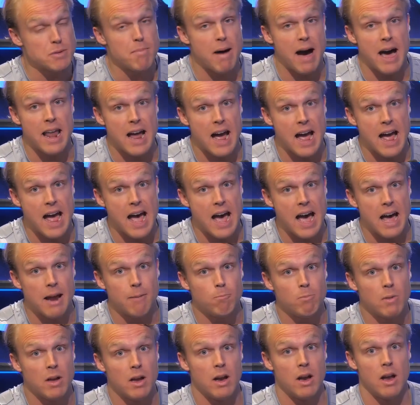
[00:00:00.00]
might I
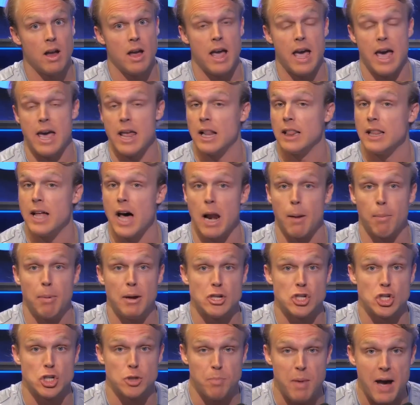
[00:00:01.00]
add, and a lot of
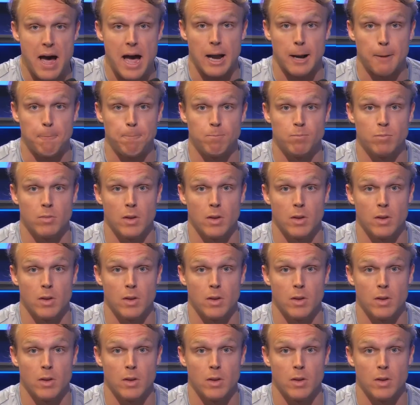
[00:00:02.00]
pieces back.